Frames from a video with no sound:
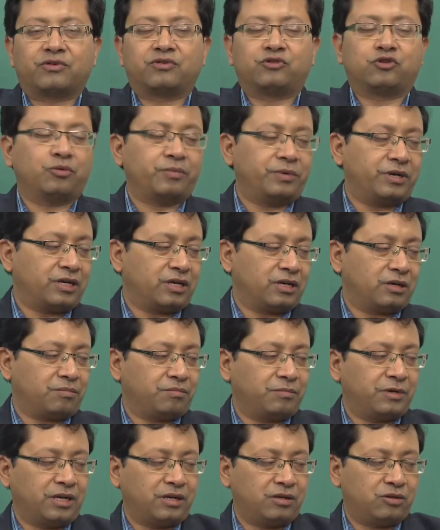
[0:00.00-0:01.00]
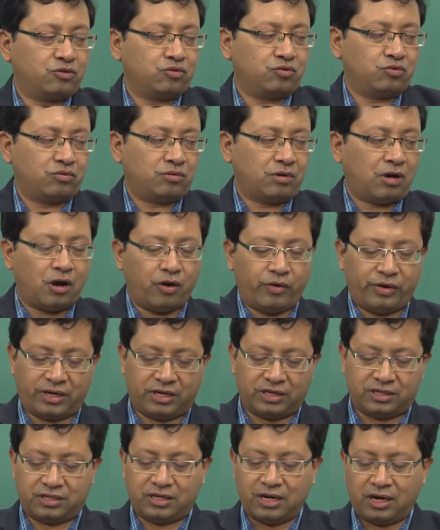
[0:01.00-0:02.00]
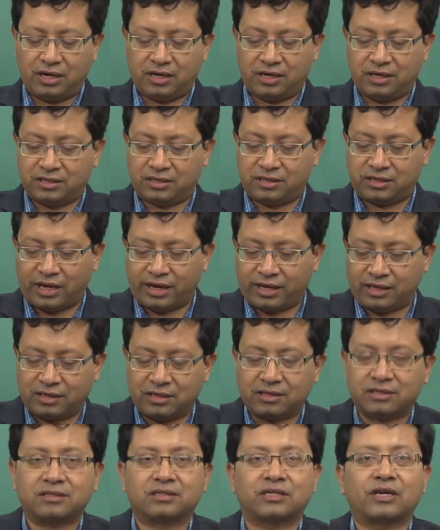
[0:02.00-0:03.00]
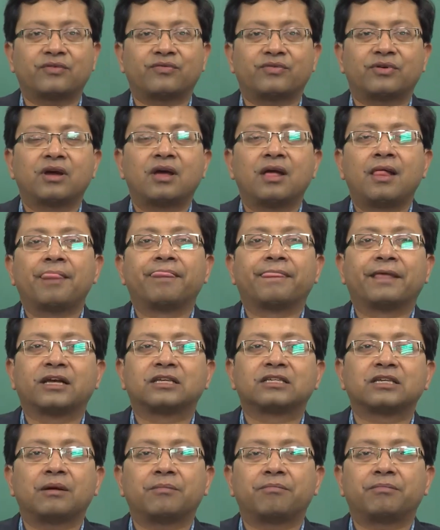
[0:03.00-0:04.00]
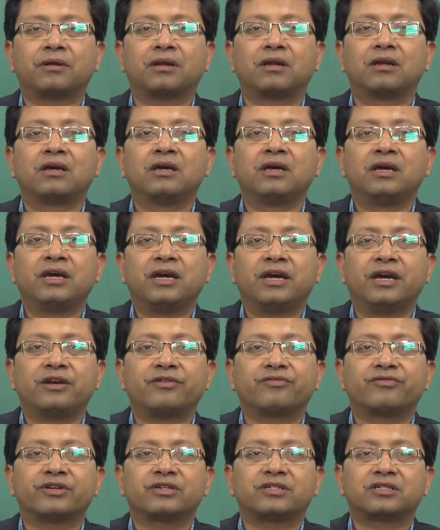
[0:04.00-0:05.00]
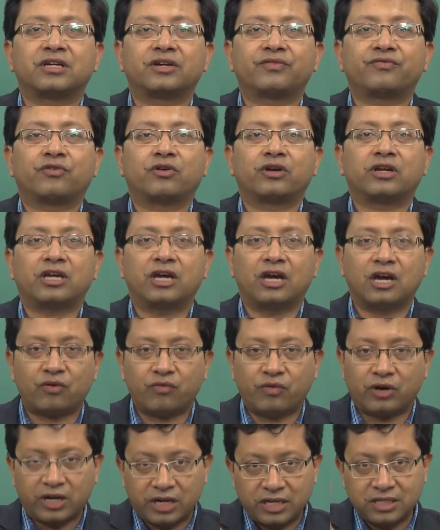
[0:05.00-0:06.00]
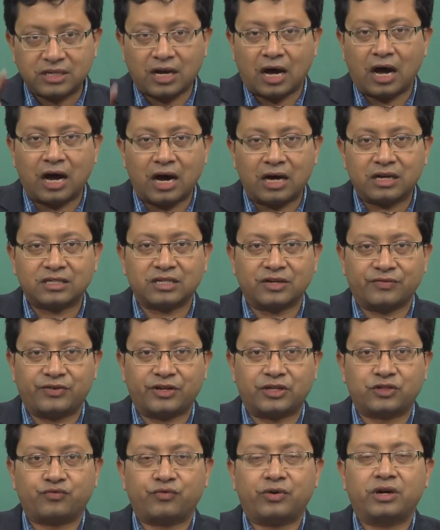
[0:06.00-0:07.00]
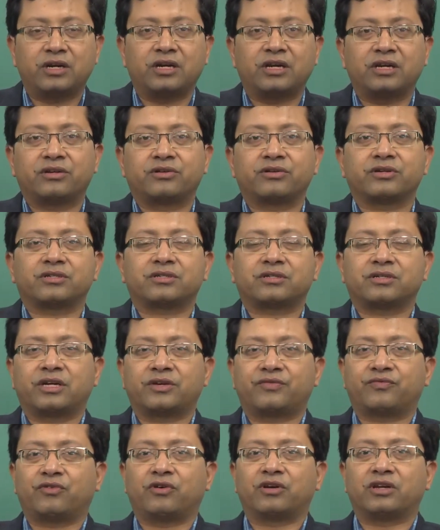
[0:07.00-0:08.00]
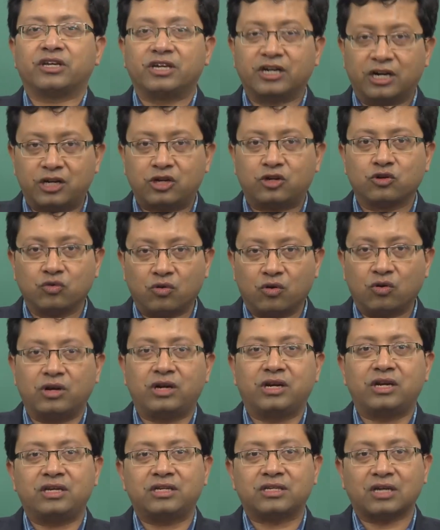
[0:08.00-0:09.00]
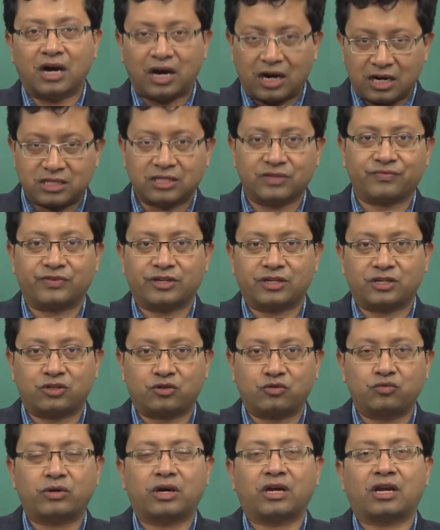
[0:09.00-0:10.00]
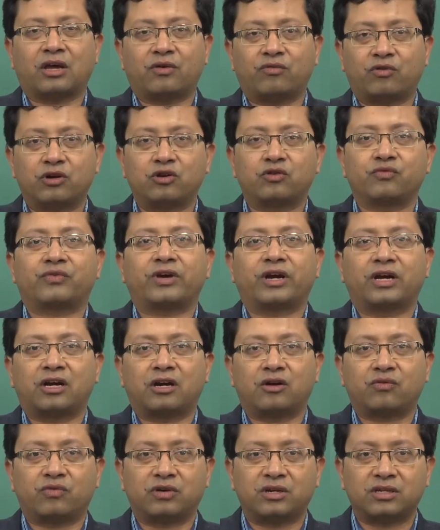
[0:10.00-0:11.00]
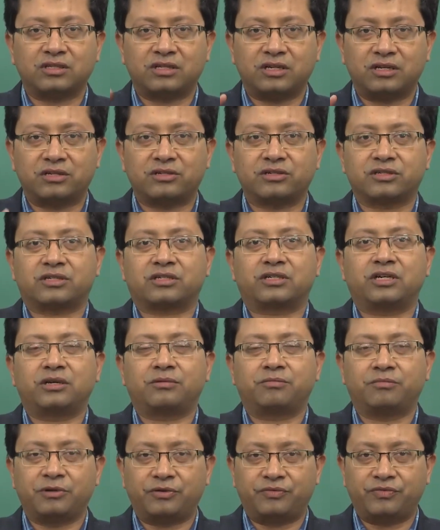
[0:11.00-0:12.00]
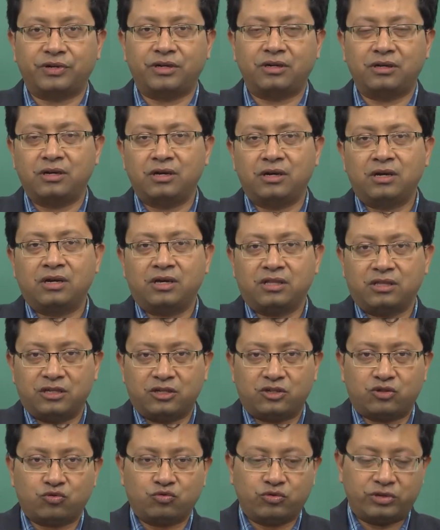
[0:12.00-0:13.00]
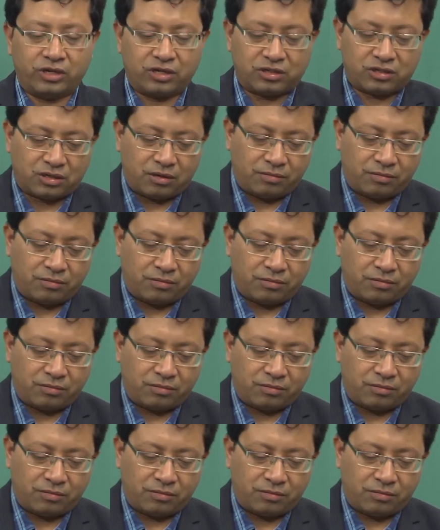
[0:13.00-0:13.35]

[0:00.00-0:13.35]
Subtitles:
of geometric mean. So, how it is done is like this. Say example, interest rate for year 1 is R suffix 1, interest rate for year 2 only is R suffix 2, and I want to find out what is the interest rate between these 2 years